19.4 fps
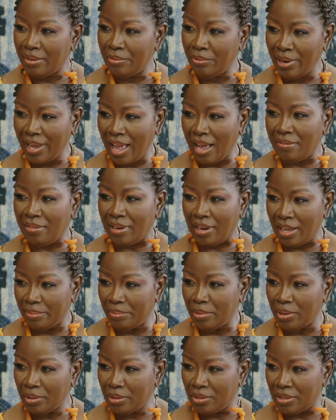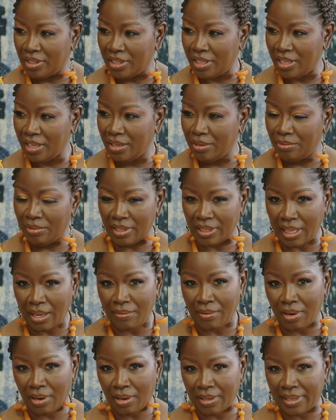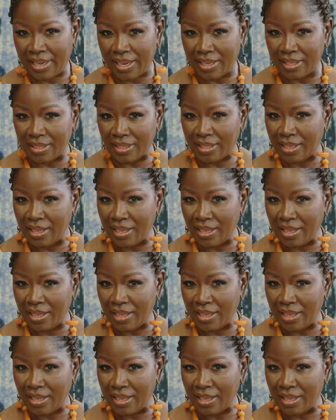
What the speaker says: We have a lot more to share with our audience,